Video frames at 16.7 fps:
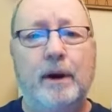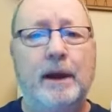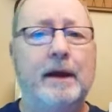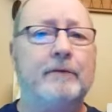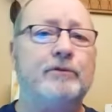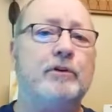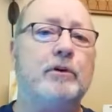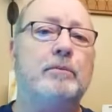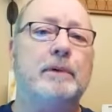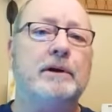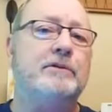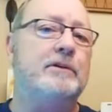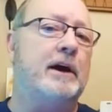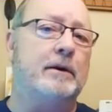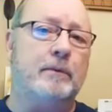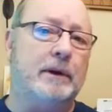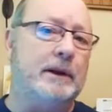we have so
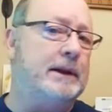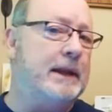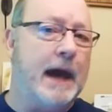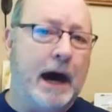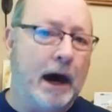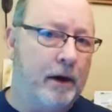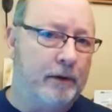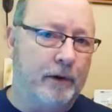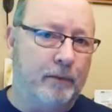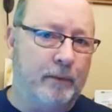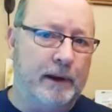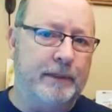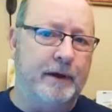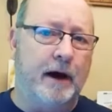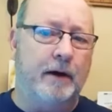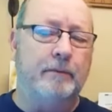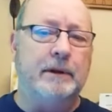much equity now that we
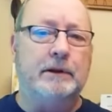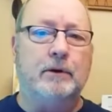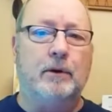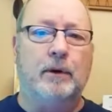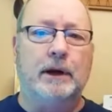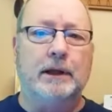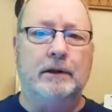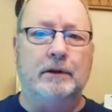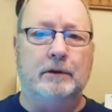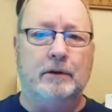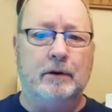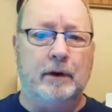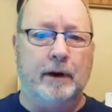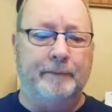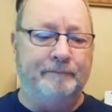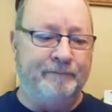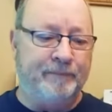thought we'd go ahead and
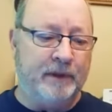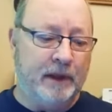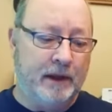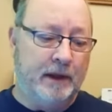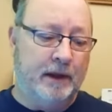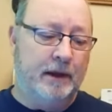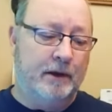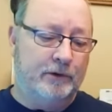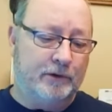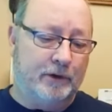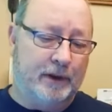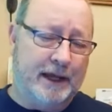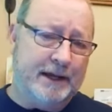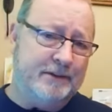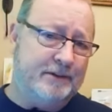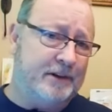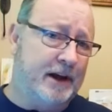do it. So
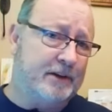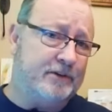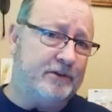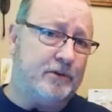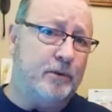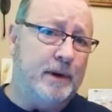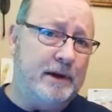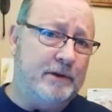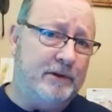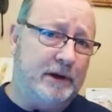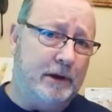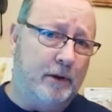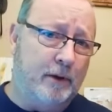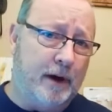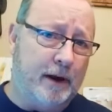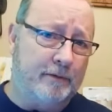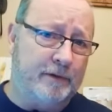that's not squeezing
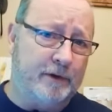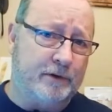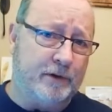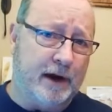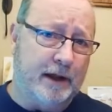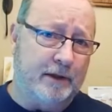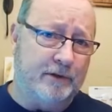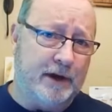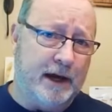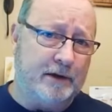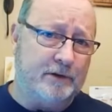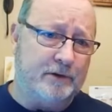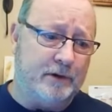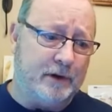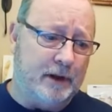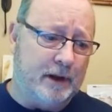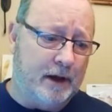you out of the
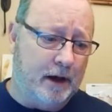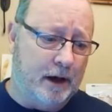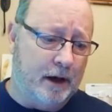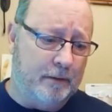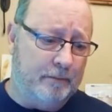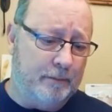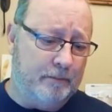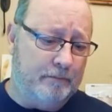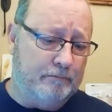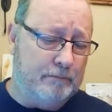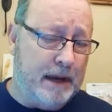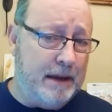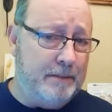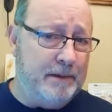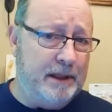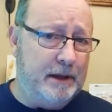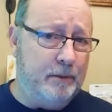transaction. Um,
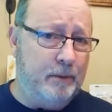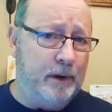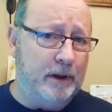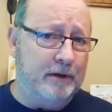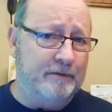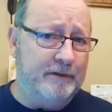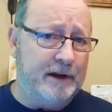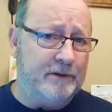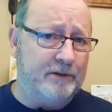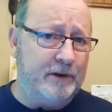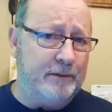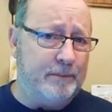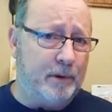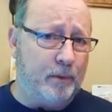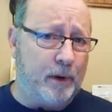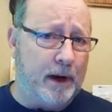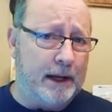maybe they will eventually,
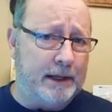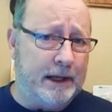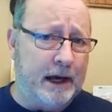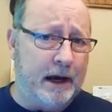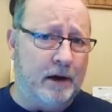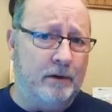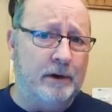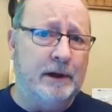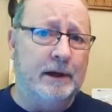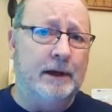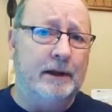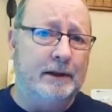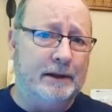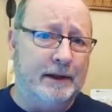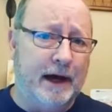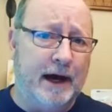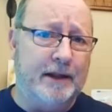but right now,
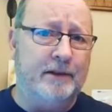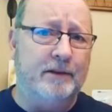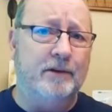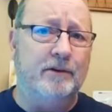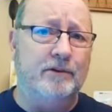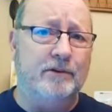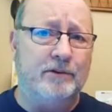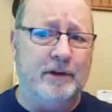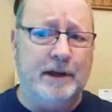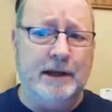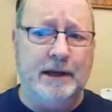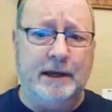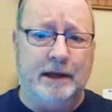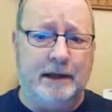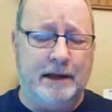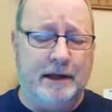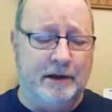not
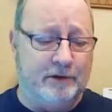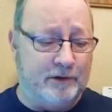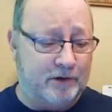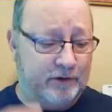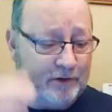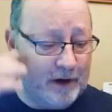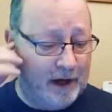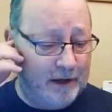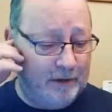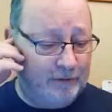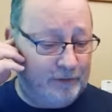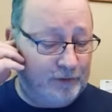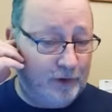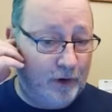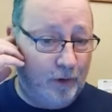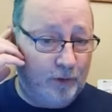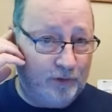seeing it. It just kind of
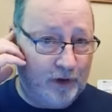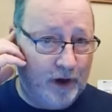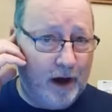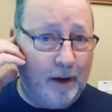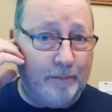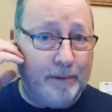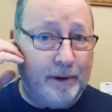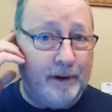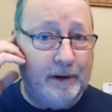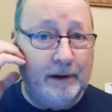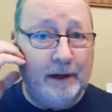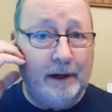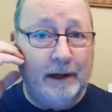shows up